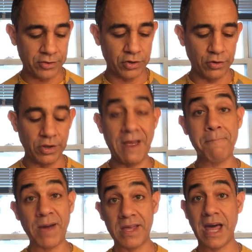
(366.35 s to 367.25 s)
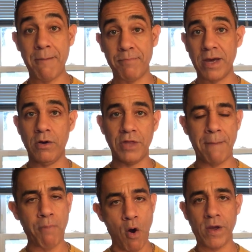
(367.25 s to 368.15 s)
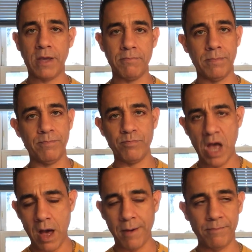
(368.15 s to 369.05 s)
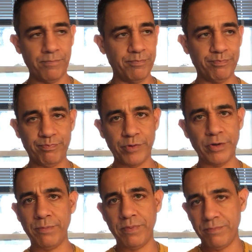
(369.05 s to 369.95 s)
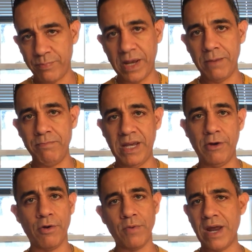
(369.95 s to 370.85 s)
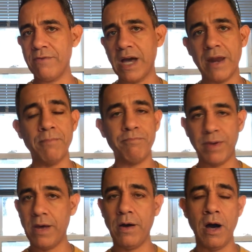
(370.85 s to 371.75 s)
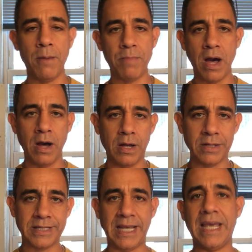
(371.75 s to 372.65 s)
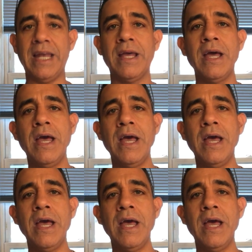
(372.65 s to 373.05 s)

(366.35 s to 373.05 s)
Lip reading: So you didn't pay that bill, that parking, you didn't pay the meter, whatever, you got a bill, a ticket,